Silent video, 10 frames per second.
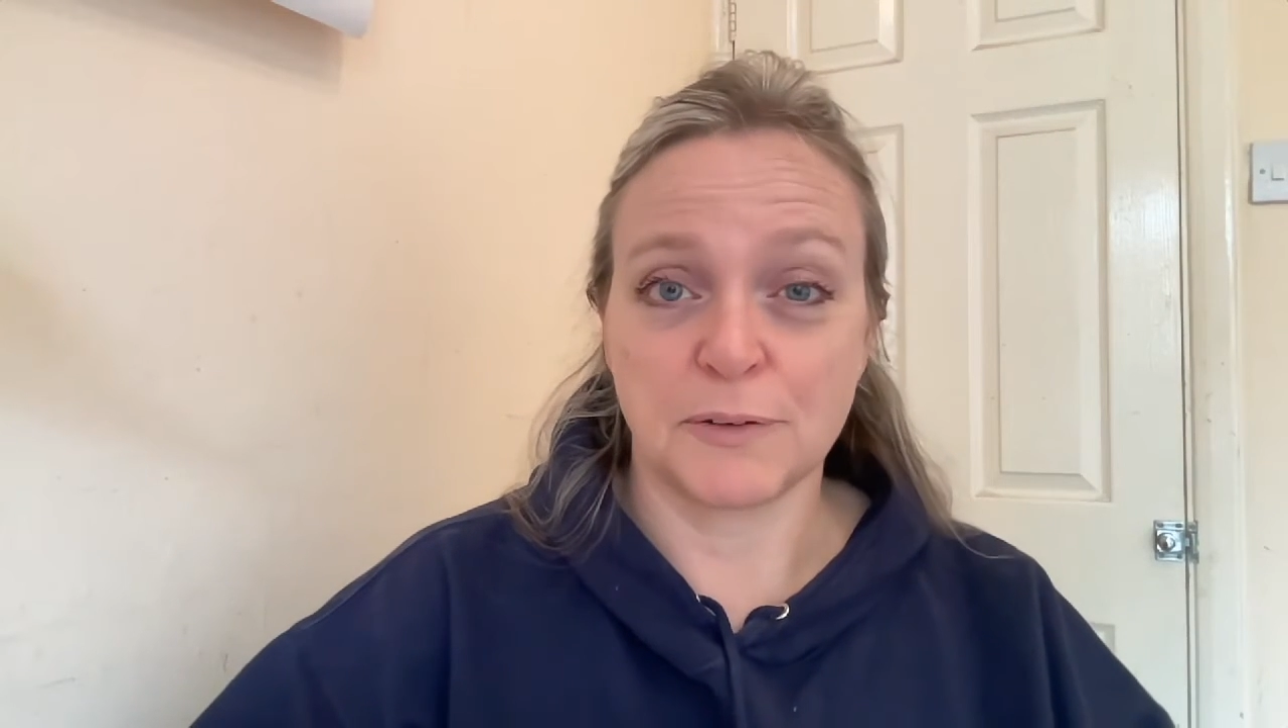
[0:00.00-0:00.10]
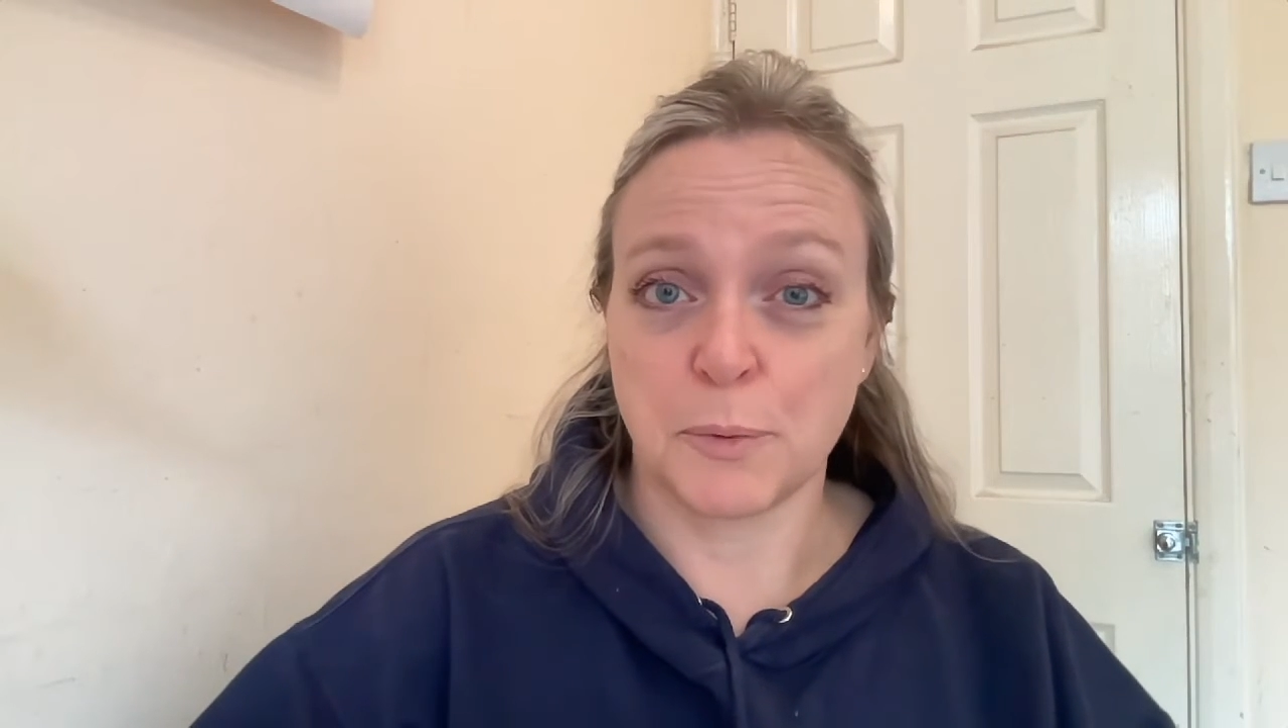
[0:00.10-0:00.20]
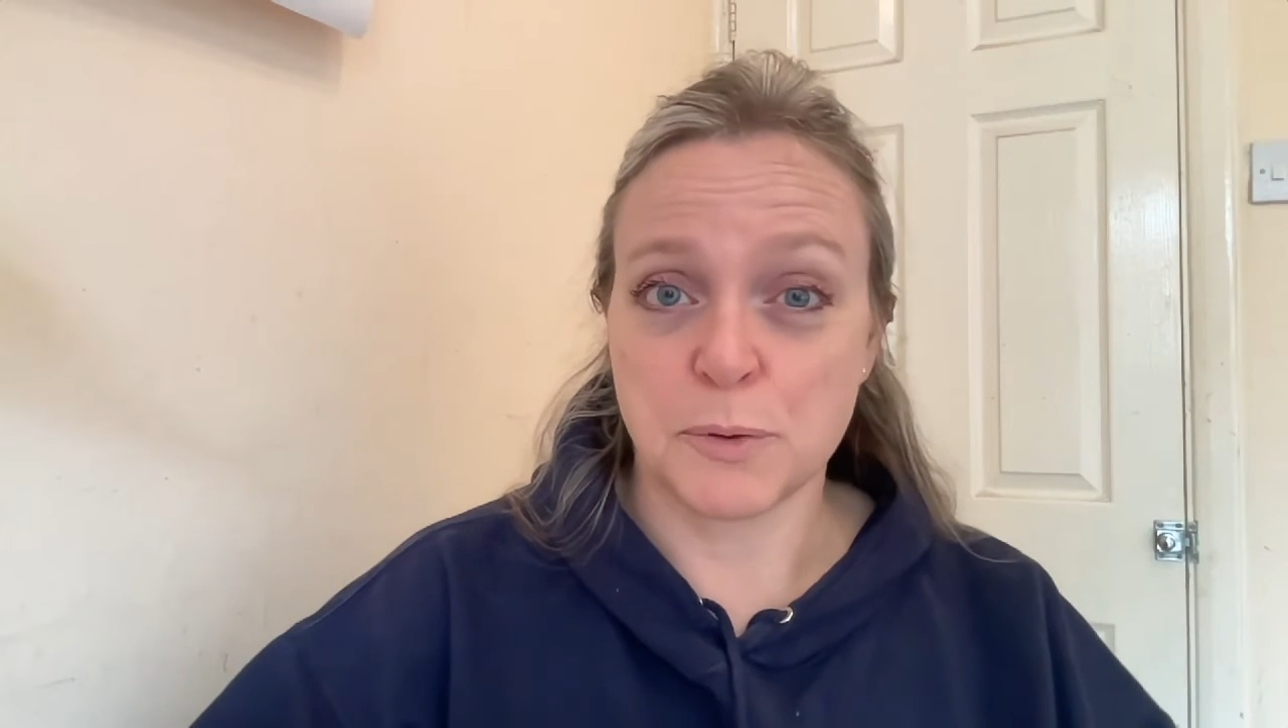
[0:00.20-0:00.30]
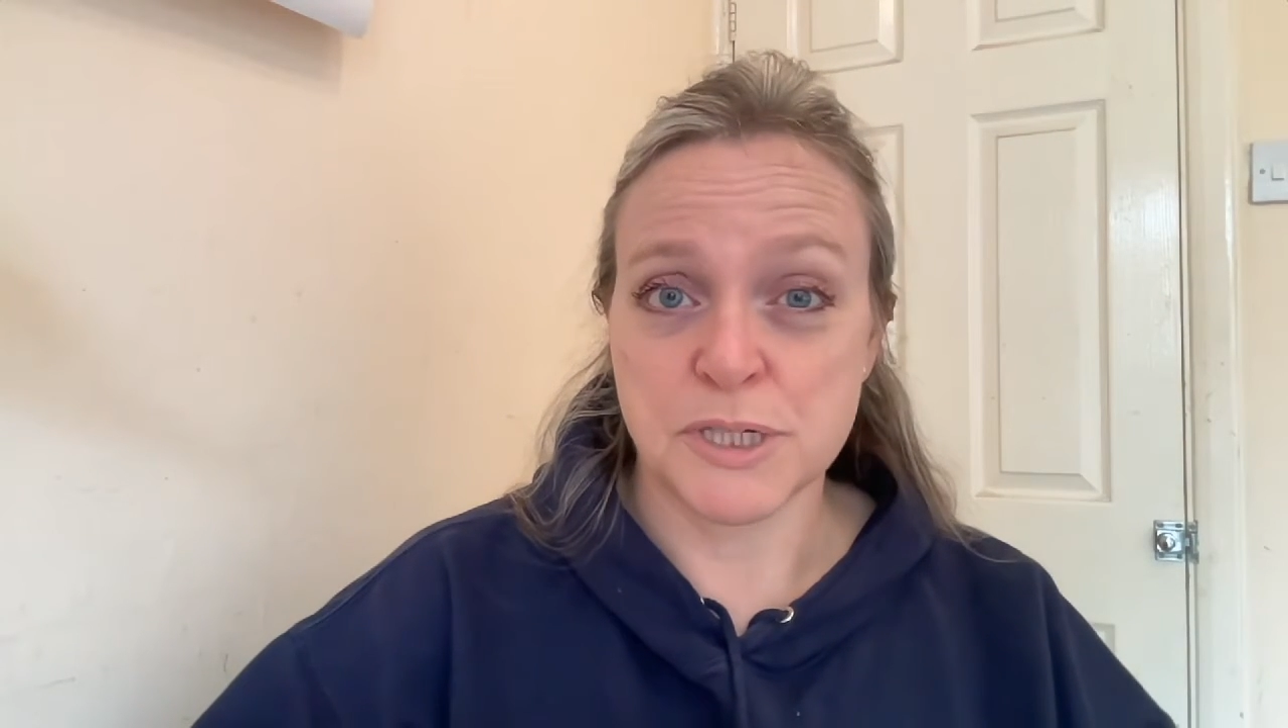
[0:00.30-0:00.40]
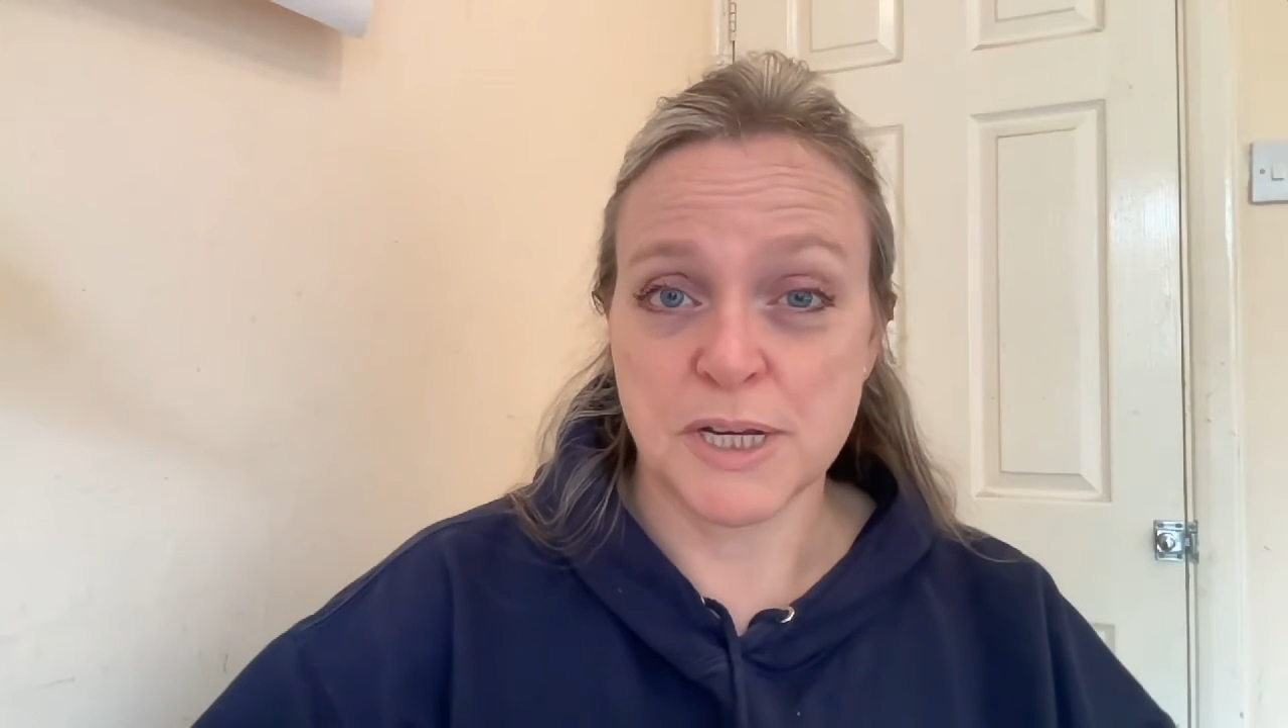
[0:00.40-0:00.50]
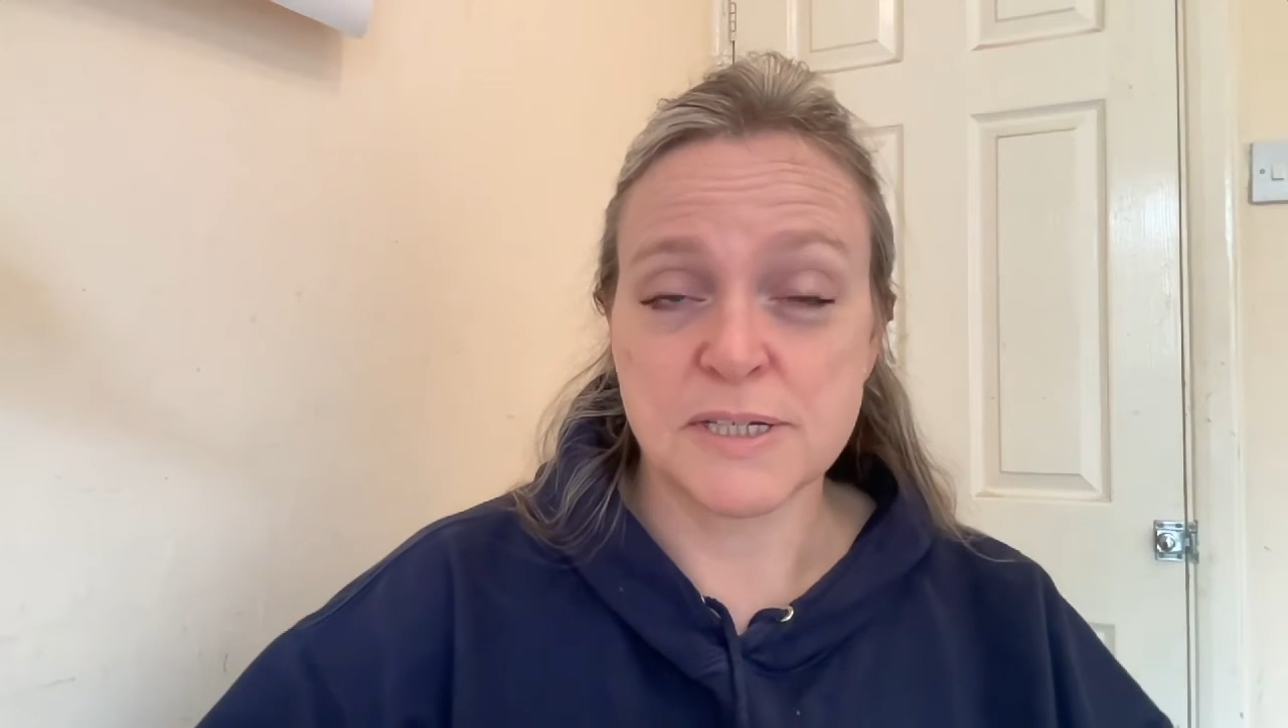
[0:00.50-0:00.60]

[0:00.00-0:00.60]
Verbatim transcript: of water.